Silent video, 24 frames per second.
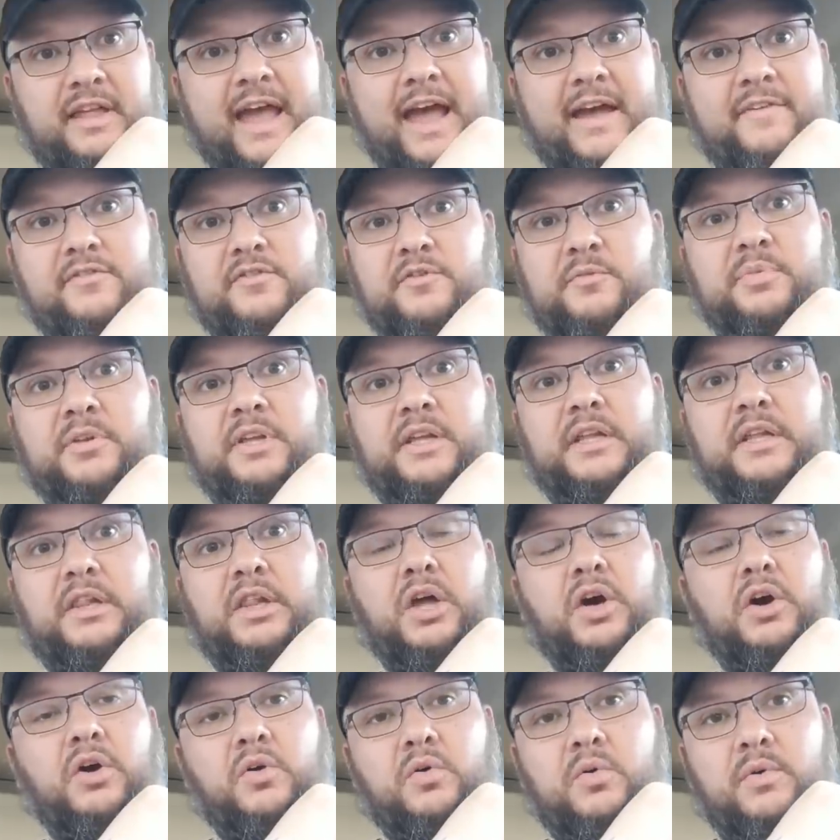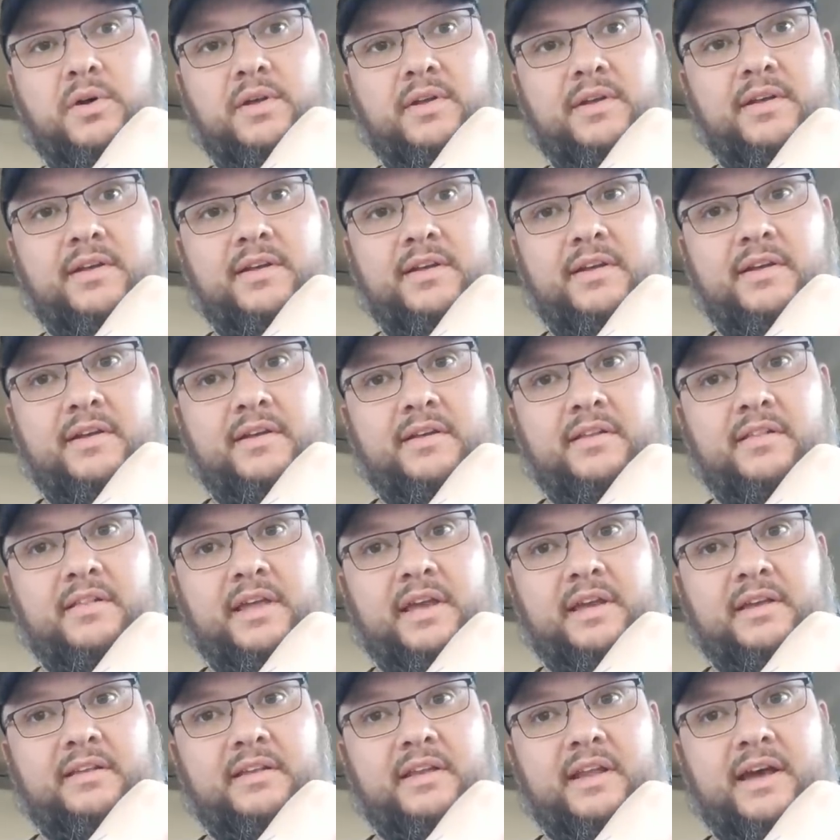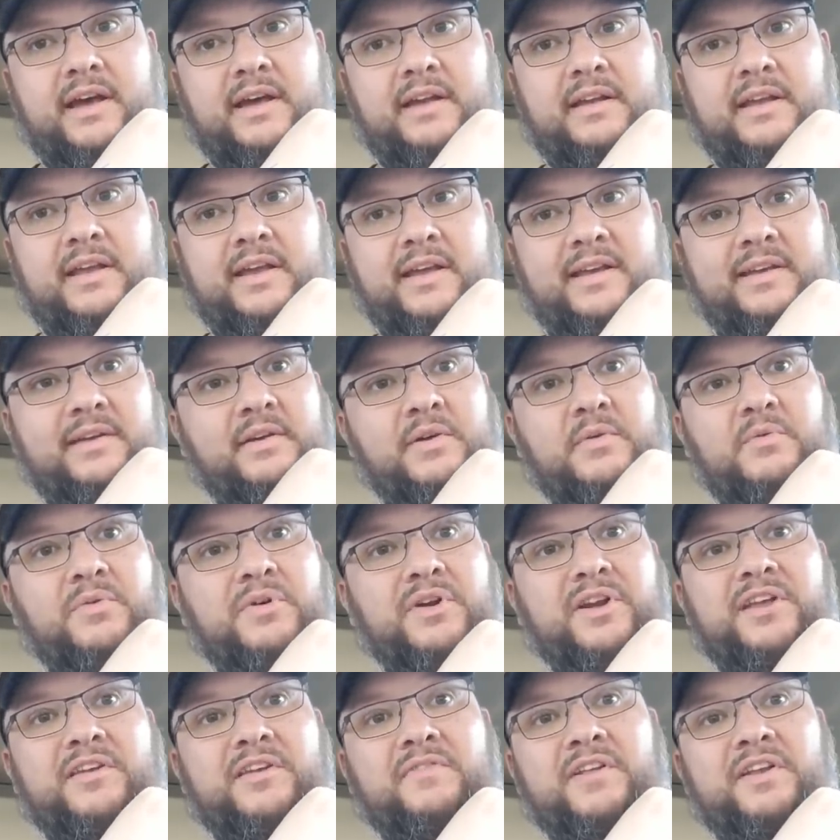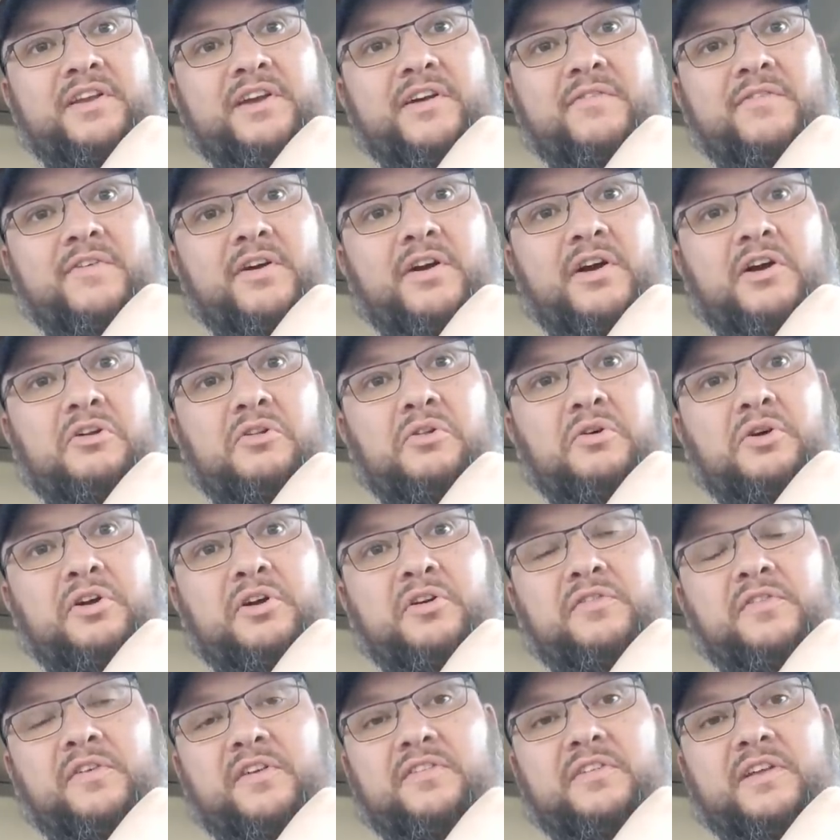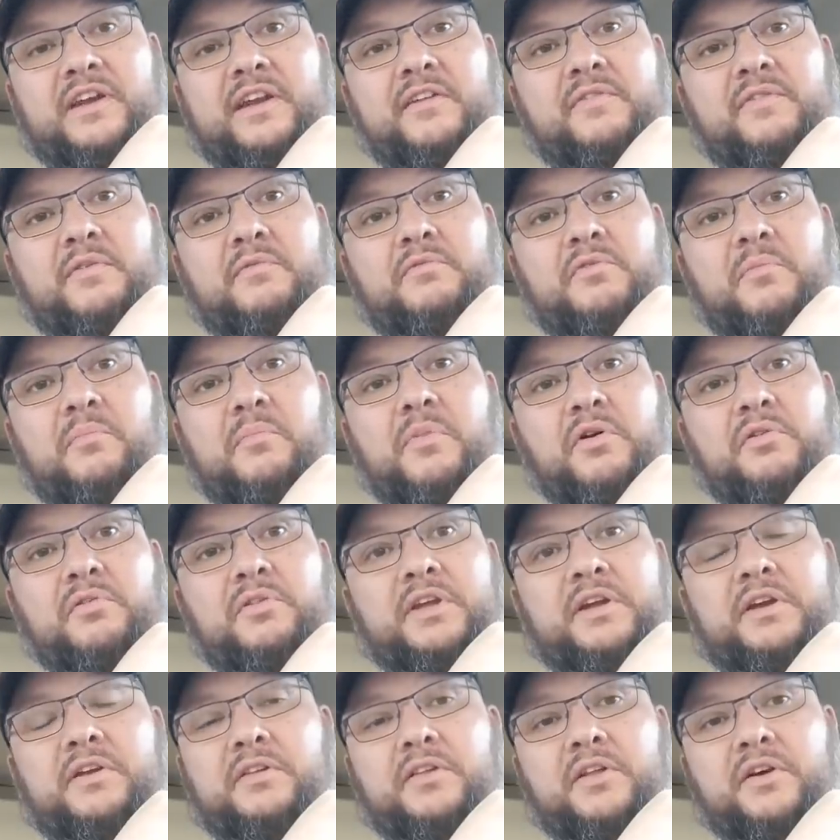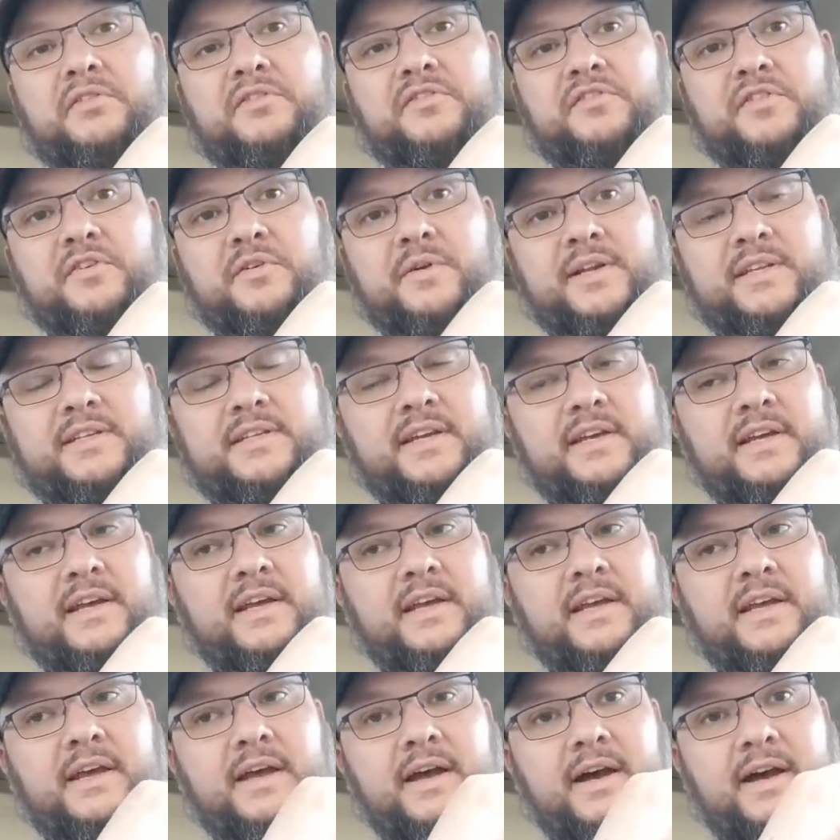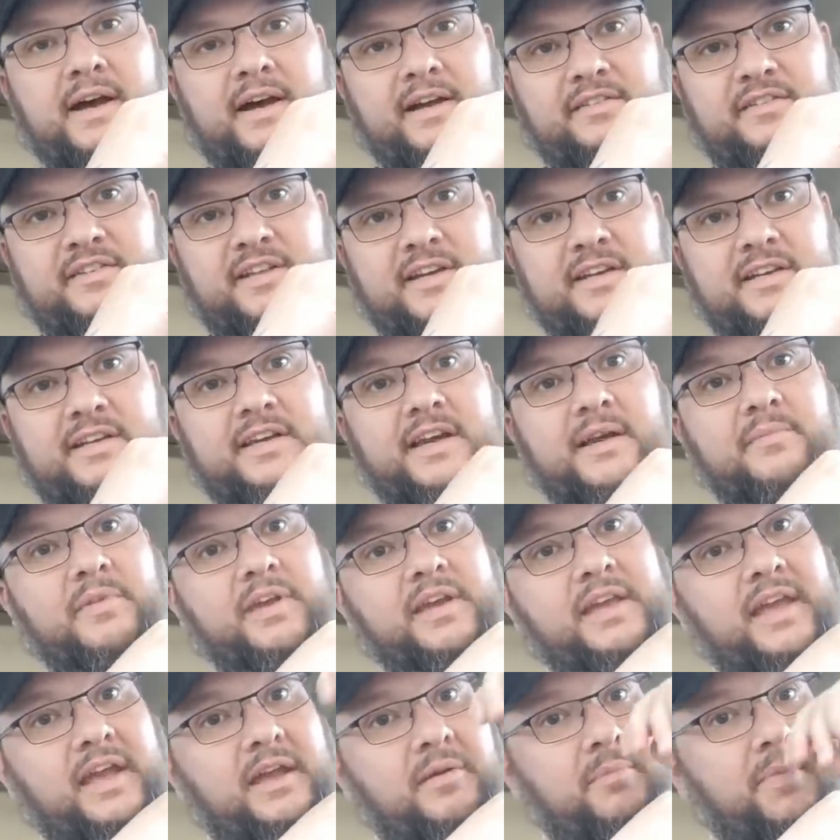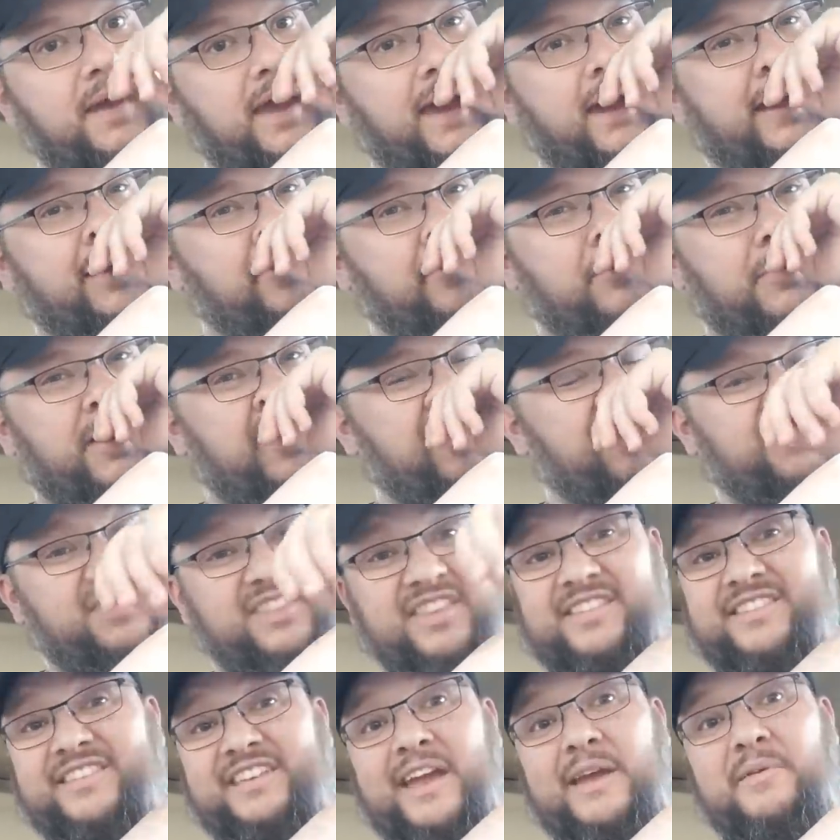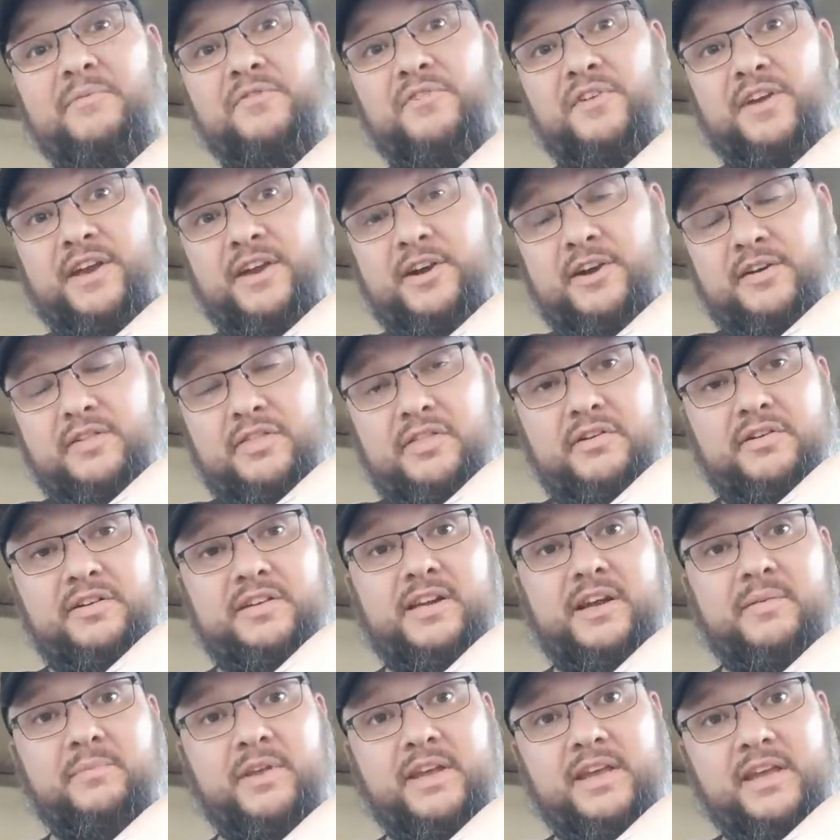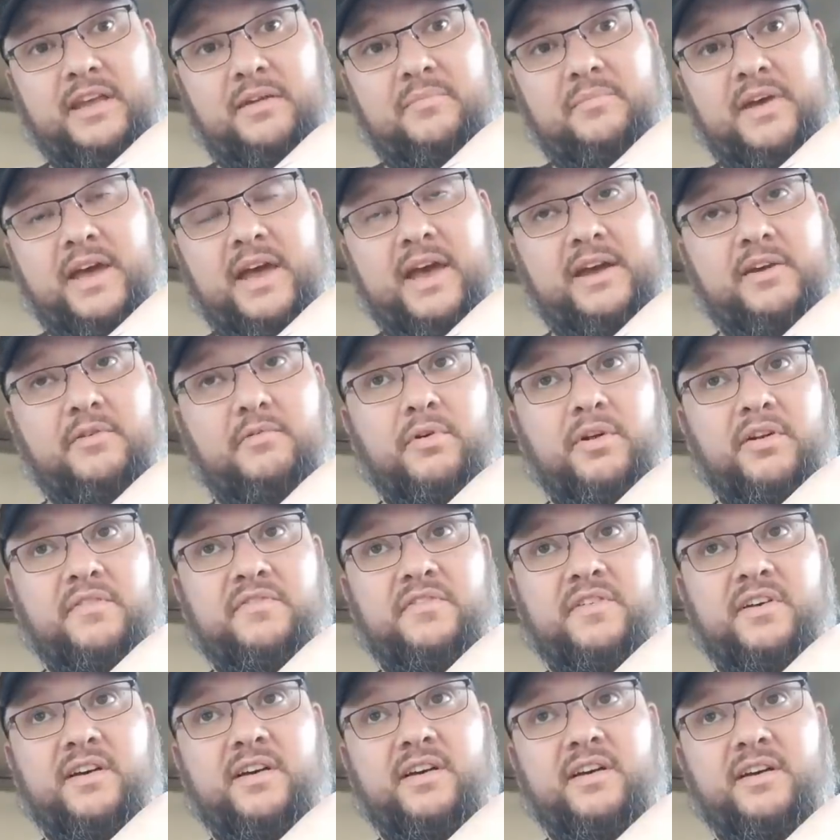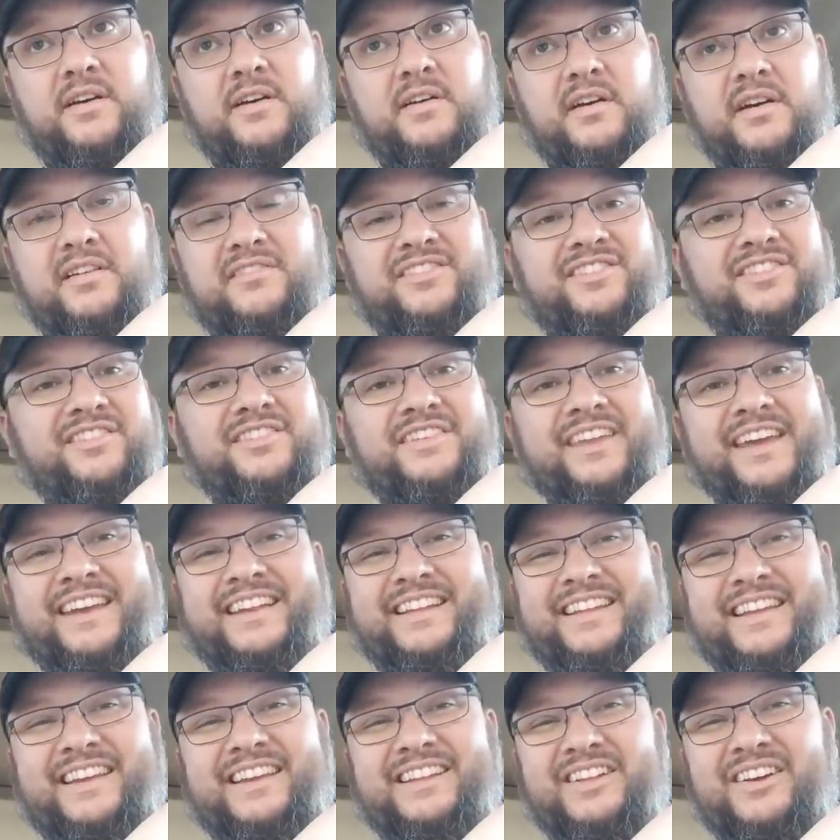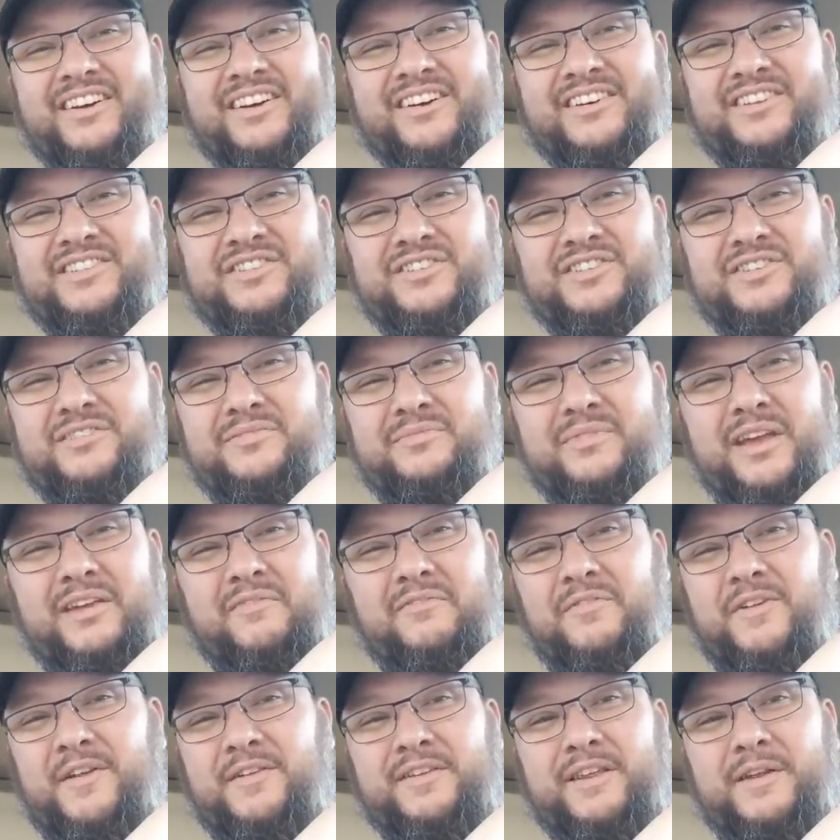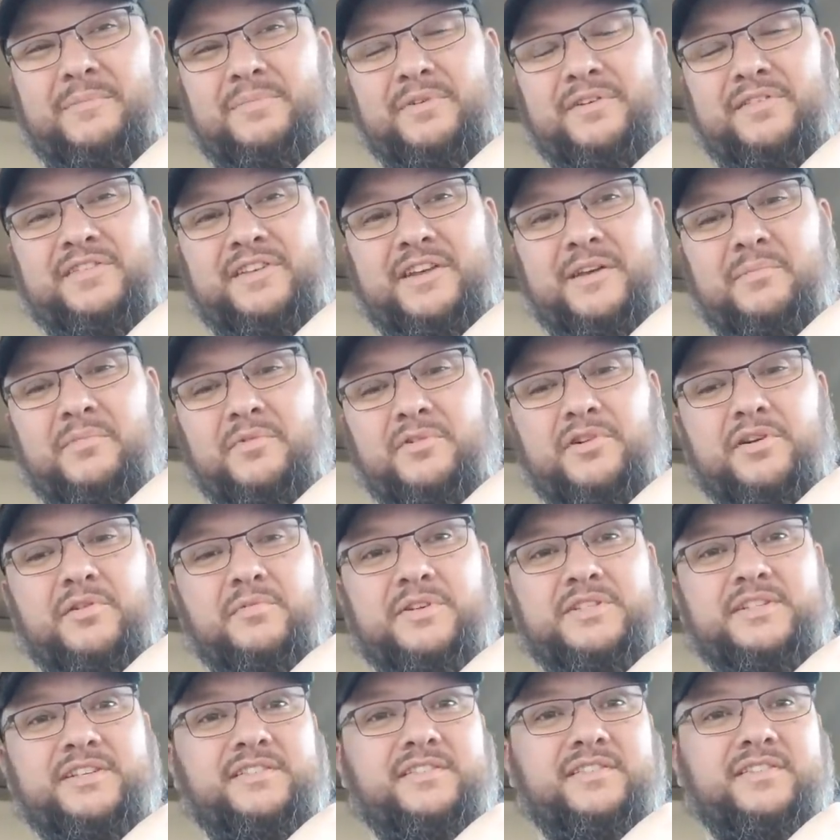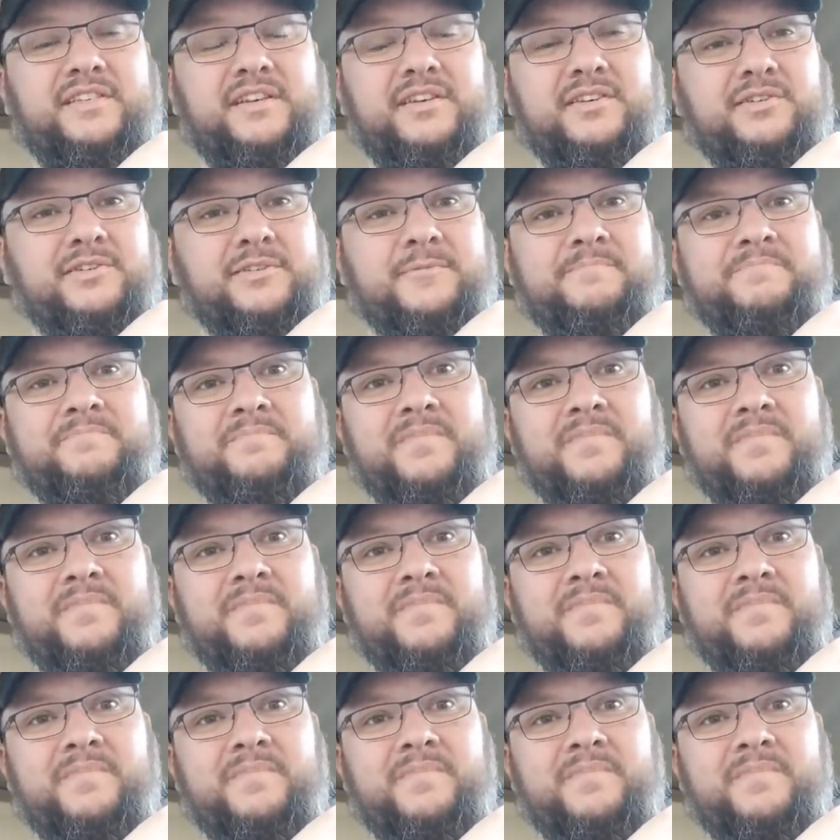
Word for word: laughably low, like not not wouldn't even cover our lawyer fees, not even remotely close to it. Uh, second time they came back with the same figure. Third time they came back with uh, a slightly larger, like 50% more, which is still